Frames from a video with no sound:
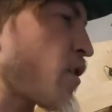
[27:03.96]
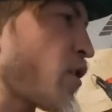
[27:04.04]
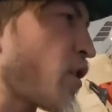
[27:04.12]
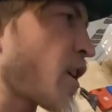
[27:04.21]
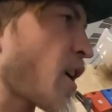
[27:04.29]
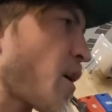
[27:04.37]

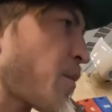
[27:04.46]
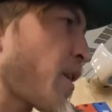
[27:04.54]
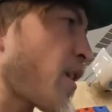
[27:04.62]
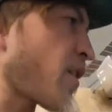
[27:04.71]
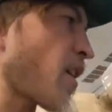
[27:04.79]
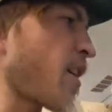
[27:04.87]
hook up
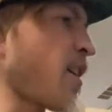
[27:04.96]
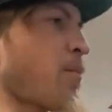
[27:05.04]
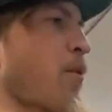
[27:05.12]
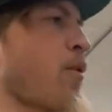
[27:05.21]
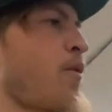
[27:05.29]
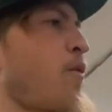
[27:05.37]
here. I did
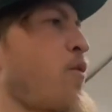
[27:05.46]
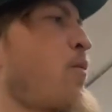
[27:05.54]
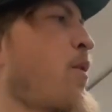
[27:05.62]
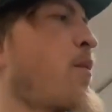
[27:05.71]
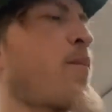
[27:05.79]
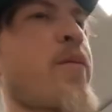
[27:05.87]
pull the fuel
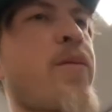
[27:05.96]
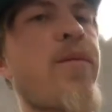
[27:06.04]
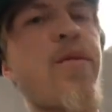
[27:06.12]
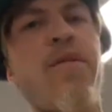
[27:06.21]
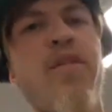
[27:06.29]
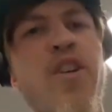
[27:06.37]
pump
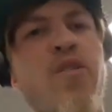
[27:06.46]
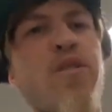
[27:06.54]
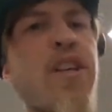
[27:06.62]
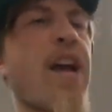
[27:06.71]
fuse